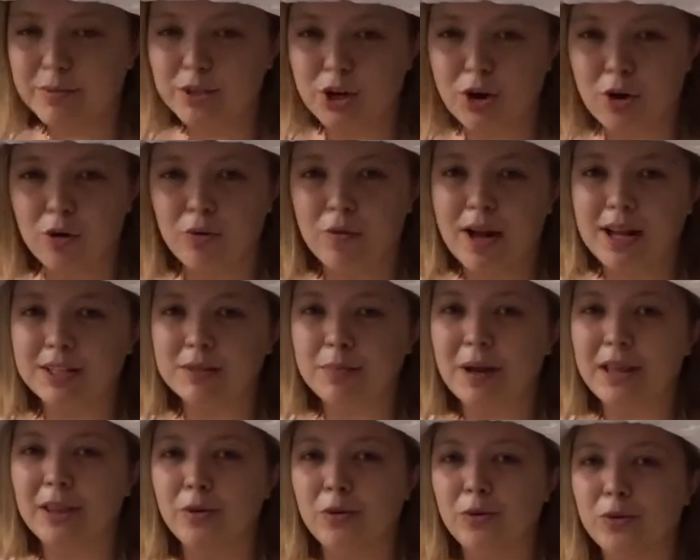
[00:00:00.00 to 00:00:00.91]
to go around to
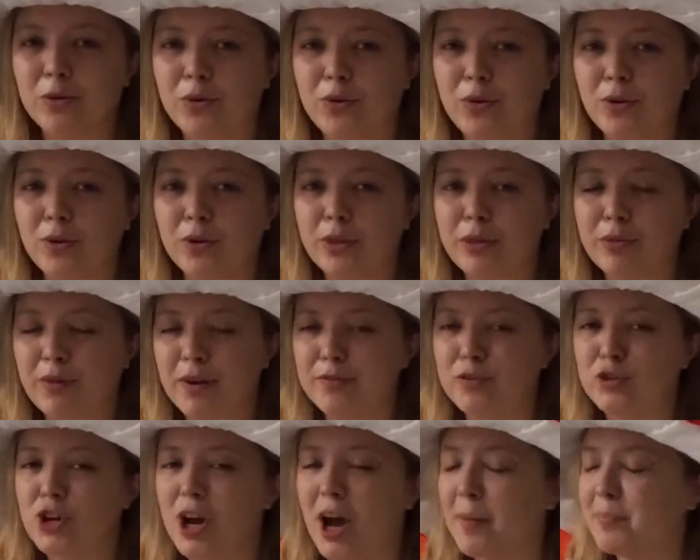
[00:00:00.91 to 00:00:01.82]
my local
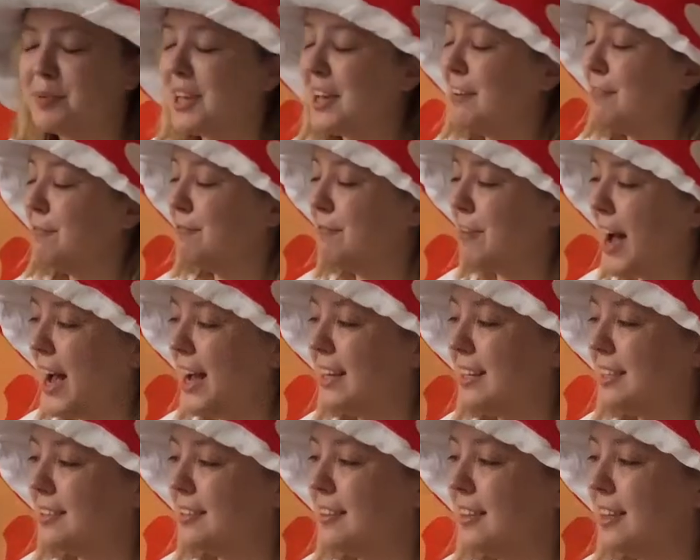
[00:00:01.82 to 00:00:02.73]
thrift shops and
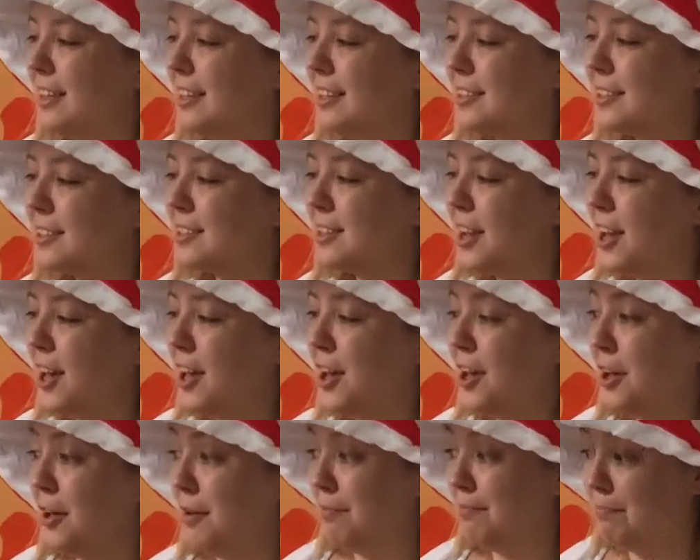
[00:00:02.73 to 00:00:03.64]
find these
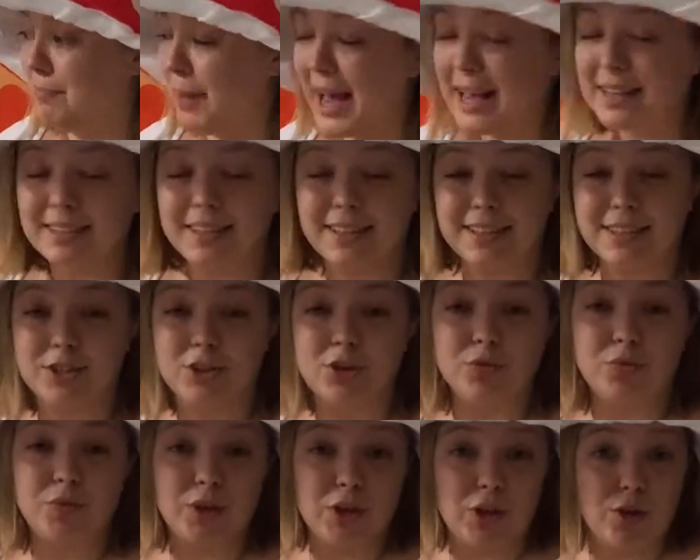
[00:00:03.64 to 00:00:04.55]
baskets to
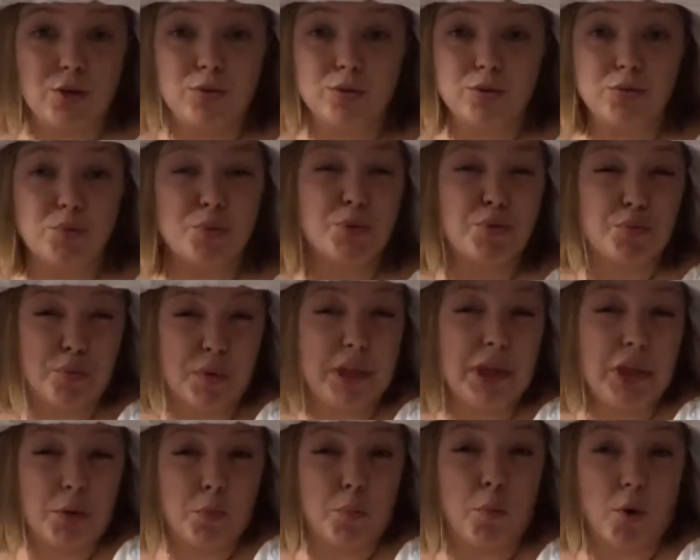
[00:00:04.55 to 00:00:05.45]
reuse was
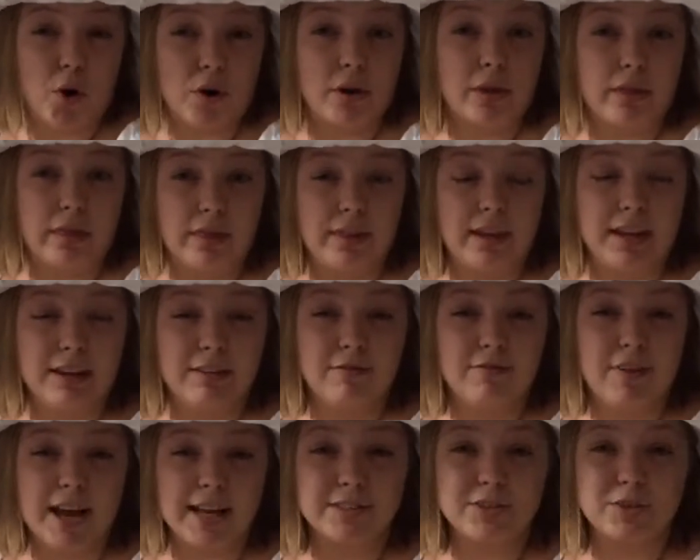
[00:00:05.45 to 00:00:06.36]
really worth the
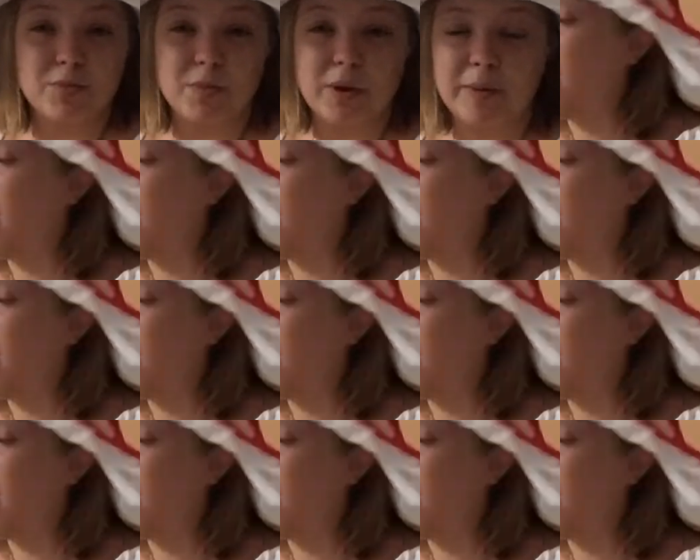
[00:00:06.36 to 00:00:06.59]
investment.